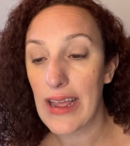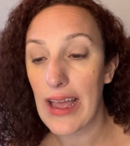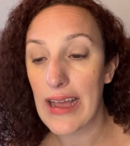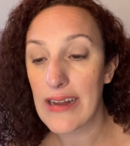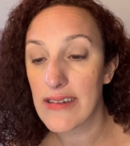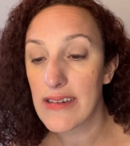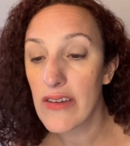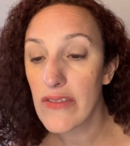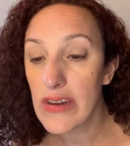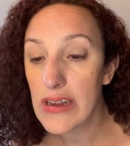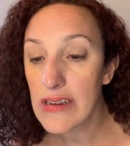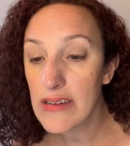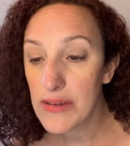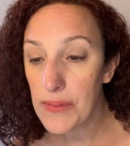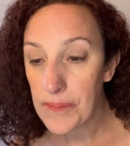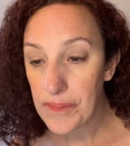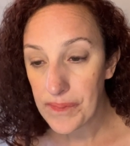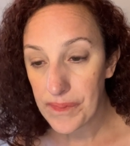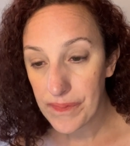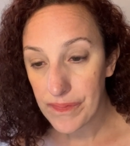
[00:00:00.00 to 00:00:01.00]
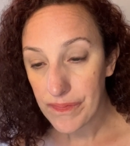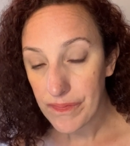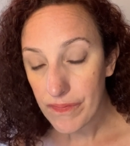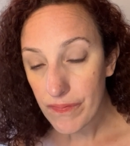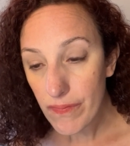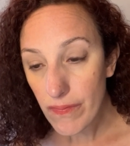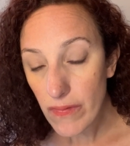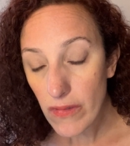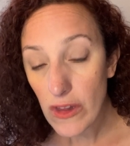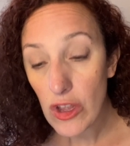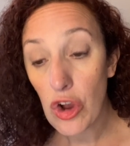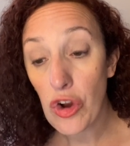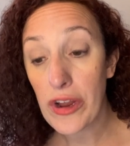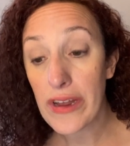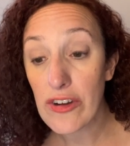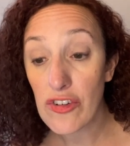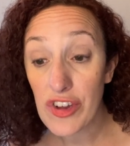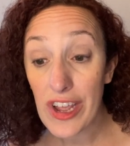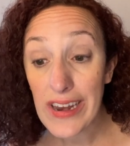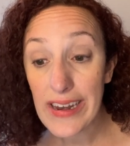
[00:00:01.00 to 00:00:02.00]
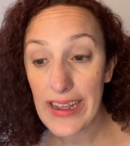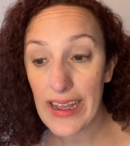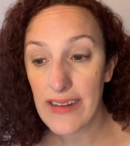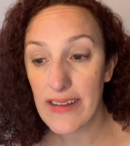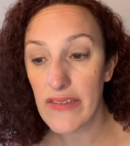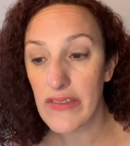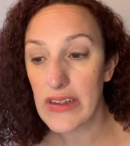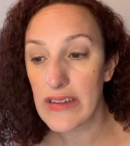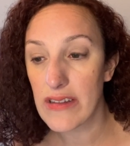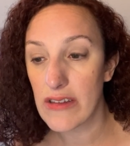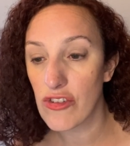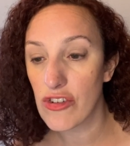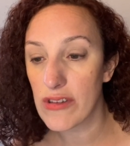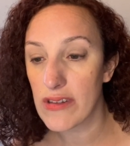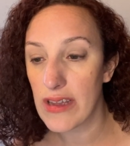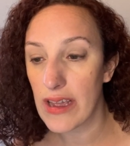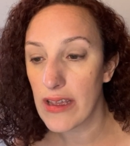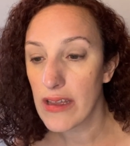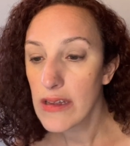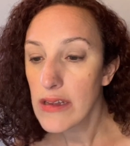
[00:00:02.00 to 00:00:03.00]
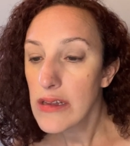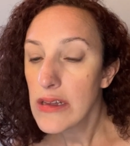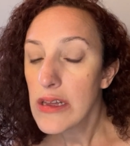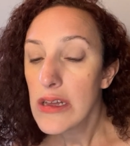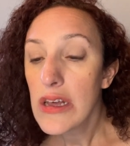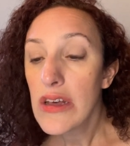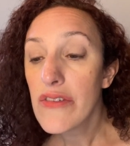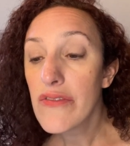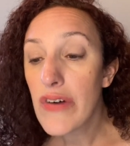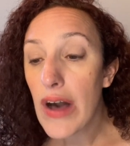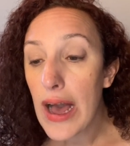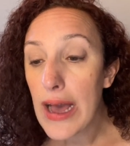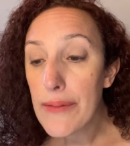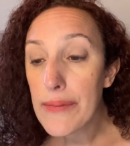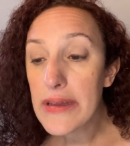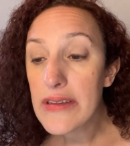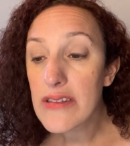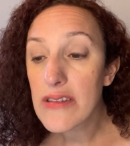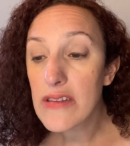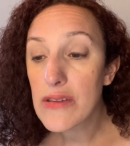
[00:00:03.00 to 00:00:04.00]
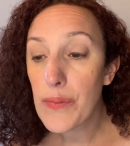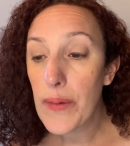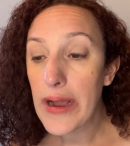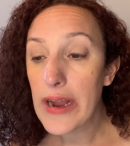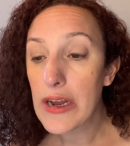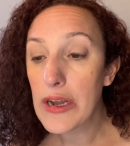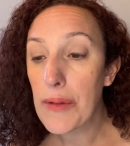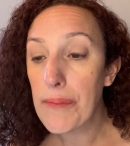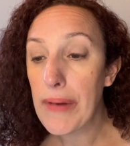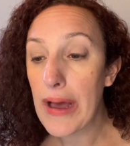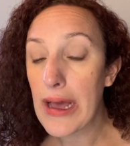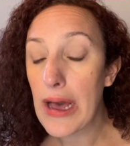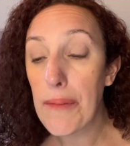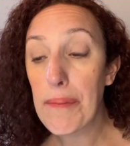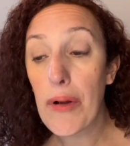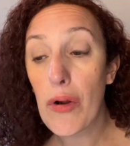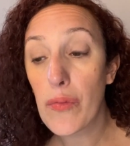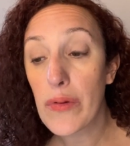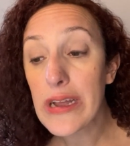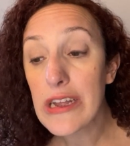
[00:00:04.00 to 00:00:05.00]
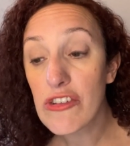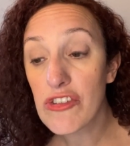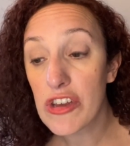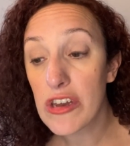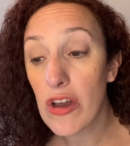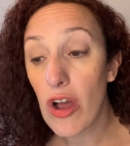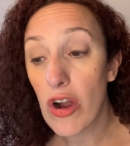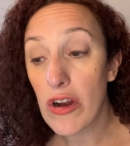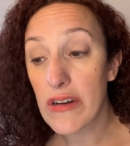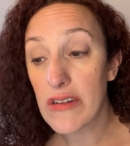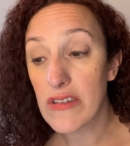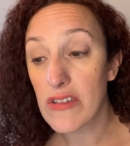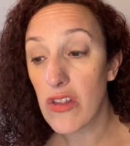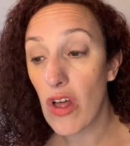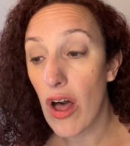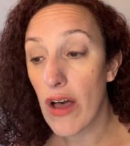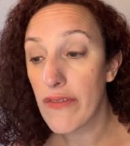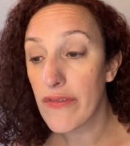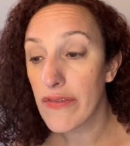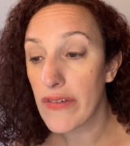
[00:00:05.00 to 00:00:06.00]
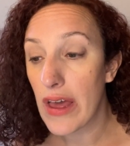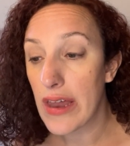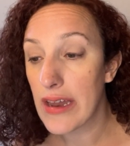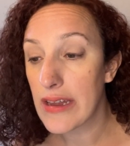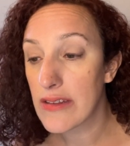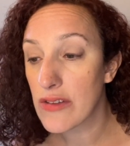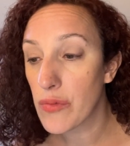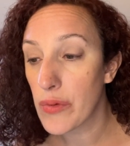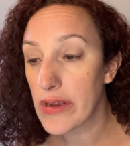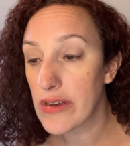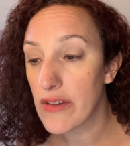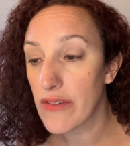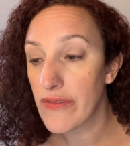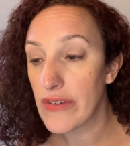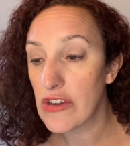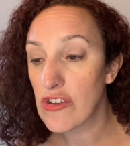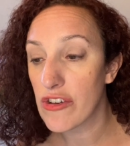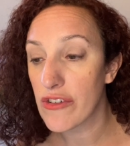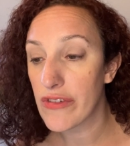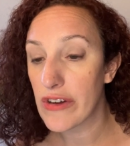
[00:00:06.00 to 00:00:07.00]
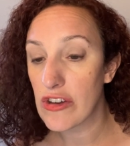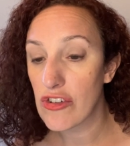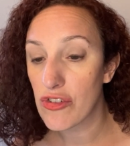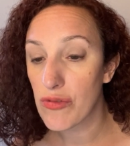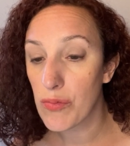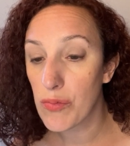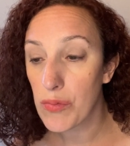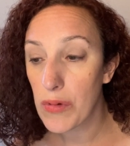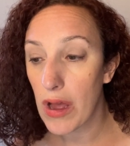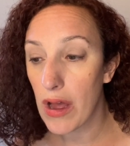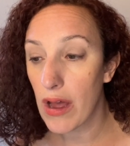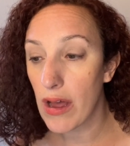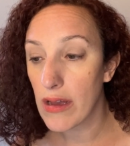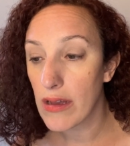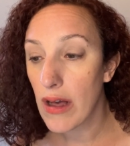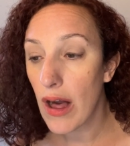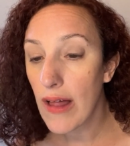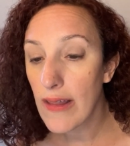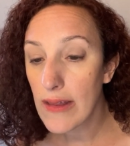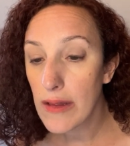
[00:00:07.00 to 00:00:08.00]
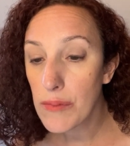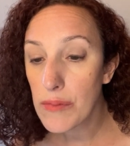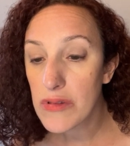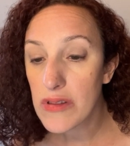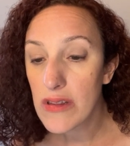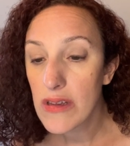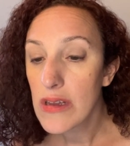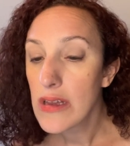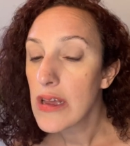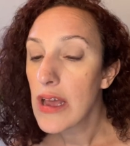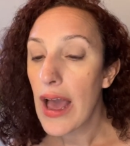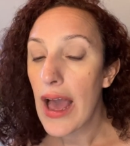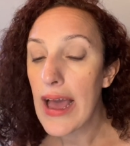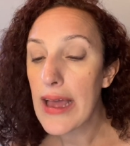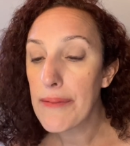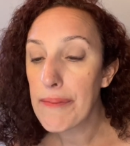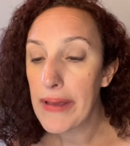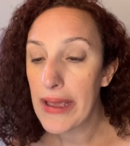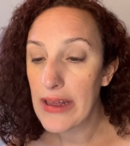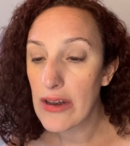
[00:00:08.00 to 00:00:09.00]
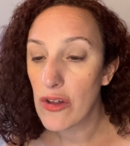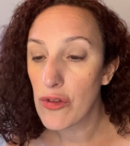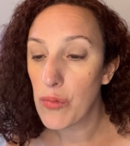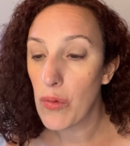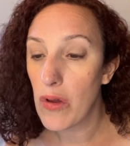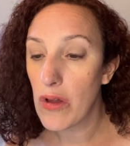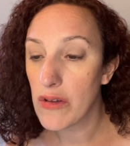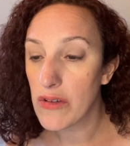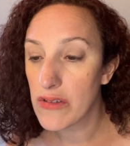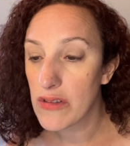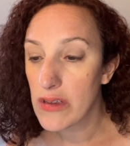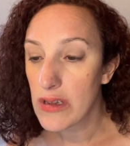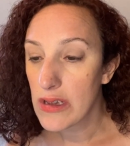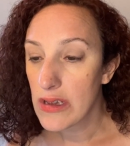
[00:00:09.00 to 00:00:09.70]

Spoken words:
activities, or entertaining activities, I should say. Vibe is inspired by a Parisian artist loft, and it's going to feature French columns and paneled walls